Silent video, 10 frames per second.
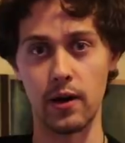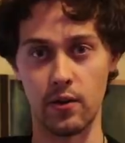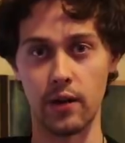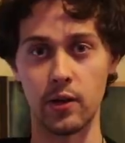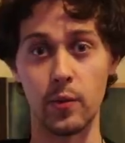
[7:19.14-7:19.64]

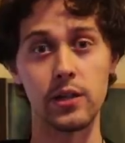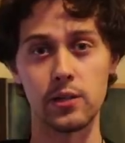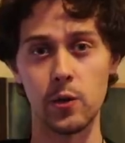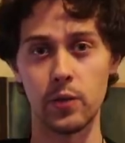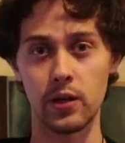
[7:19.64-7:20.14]
around their
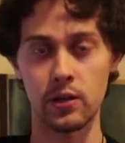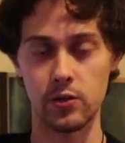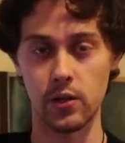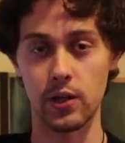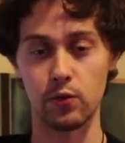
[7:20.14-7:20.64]
basal opening,
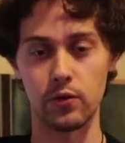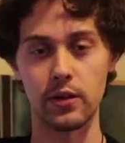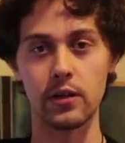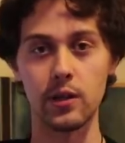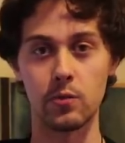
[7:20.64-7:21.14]
so they can
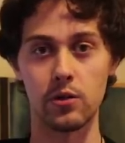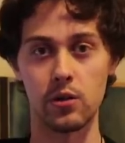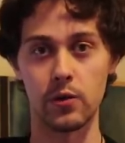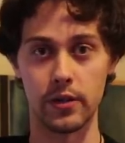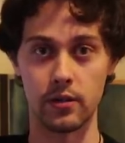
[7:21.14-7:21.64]
really
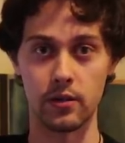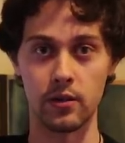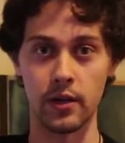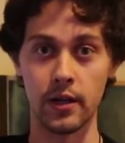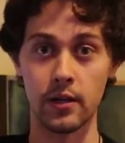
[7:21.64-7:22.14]
burrow into
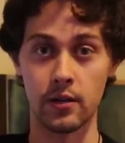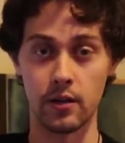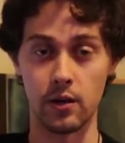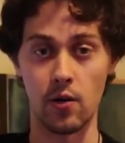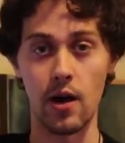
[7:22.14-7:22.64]
the
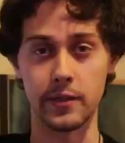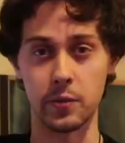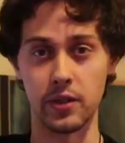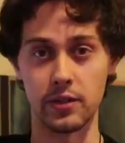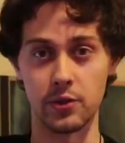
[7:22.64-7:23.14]
a rock
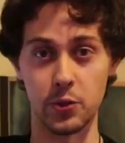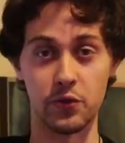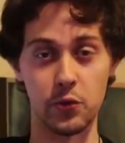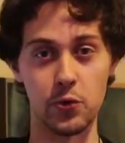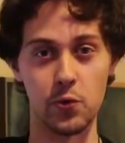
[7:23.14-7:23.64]
space. So if
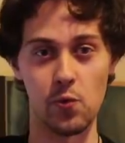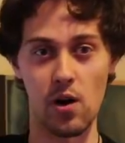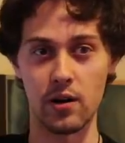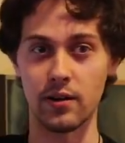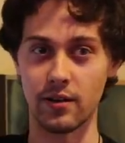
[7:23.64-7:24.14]
you
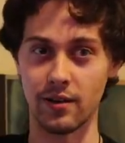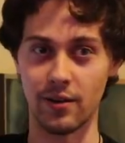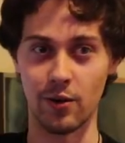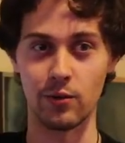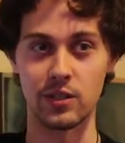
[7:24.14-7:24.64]
want a
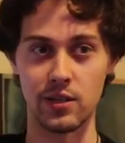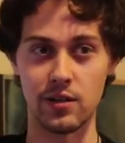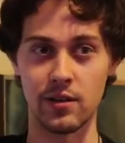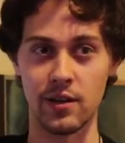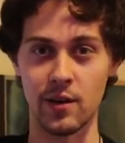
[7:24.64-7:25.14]

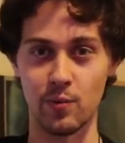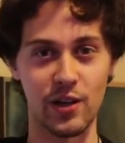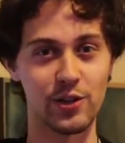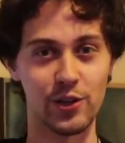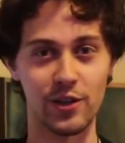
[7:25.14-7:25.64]
Crocea,
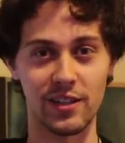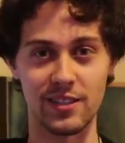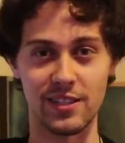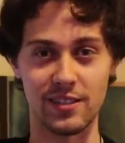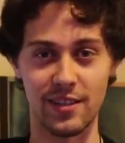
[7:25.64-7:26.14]
make sure that's
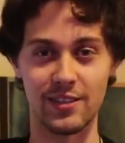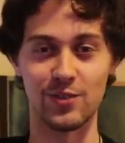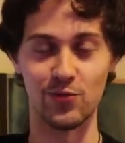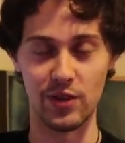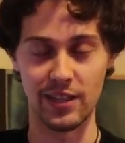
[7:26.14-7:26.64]
a, that's
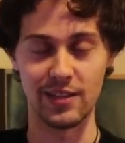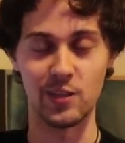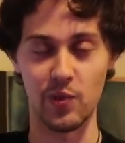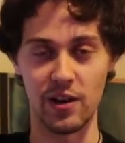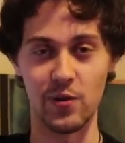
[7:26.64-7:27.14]
the really the
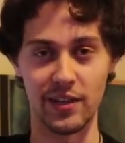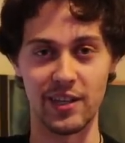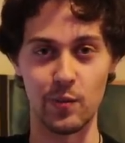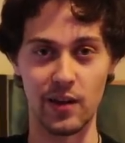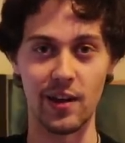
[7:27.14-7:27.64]
spot you want to
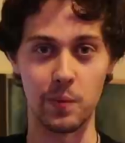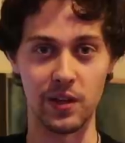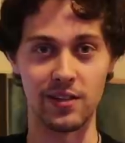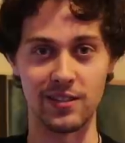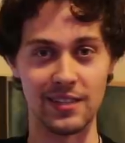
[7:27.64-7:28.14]
keep it at,
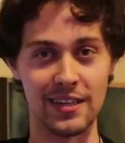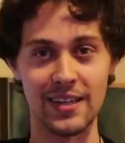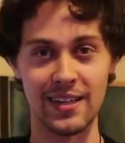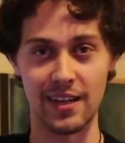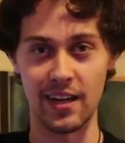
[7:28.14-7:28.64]
because
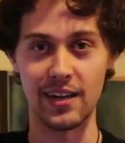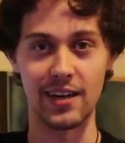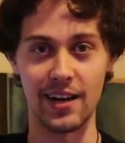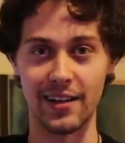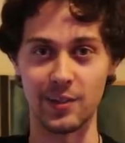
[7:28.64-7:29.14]
getting
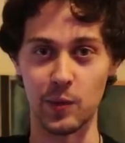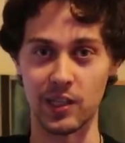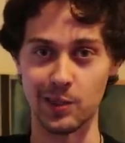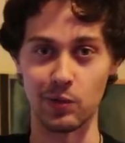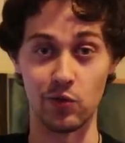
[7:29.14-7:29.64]
out of that
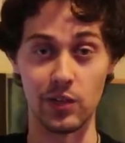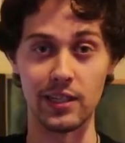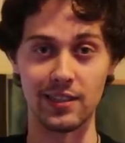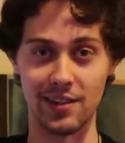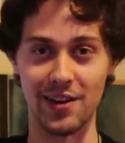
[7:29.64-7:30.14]
spot's gonna be
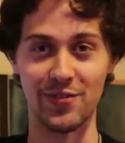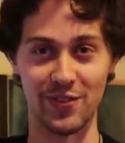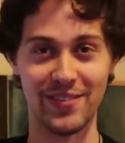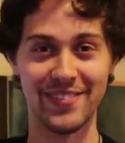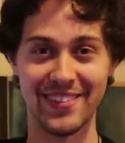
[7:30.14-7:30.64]
really
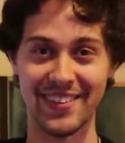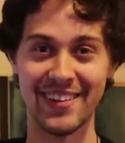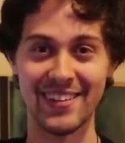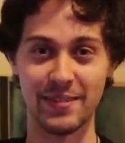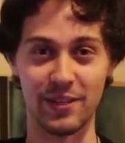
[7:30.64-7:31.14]
tough,
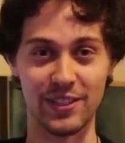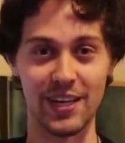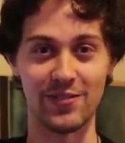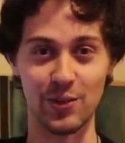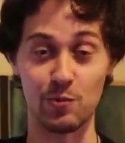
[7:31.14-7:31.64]
especially
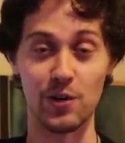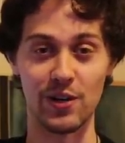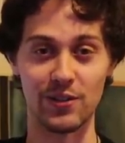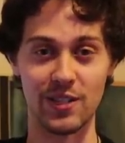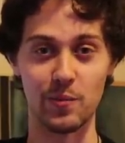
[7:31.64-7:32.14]
after it's
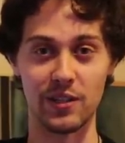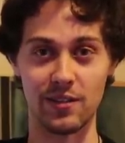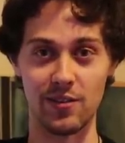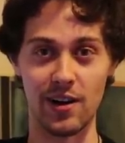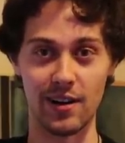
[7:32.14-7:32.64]
burrowed deep into
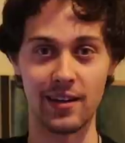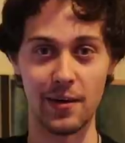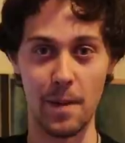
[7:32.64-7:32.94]
the rock.